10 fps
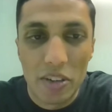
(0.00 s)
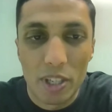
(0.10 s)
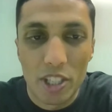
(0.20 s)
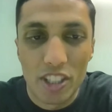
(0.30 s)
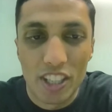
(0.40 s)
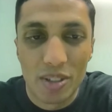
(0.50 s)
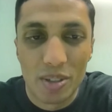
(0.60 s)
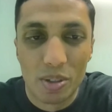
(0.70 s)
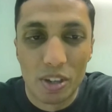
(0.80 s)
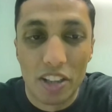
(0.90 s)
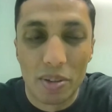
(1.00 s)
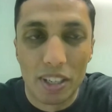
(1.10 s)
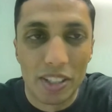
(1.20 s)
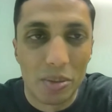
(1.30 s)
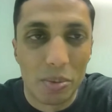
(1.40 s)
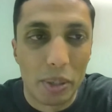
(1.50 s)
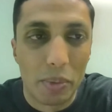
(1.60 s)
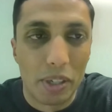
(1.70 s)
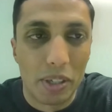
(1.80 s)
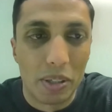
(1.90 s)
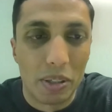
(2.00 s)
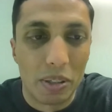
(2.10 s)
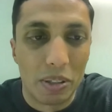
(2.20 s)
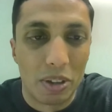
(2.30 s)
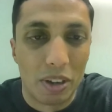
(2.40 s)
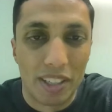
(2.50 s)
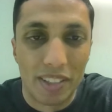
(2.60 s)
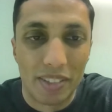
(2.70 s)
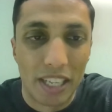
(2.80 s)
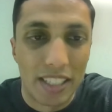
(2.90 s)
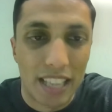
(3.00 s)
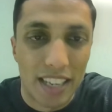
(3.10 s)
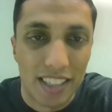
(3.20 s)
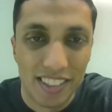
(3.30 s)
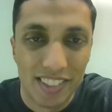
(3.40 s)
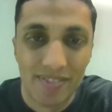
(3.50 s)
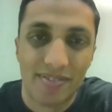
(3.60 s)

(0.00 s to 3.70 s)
questions at all? Otherwise, we will try and... Yes, Anna?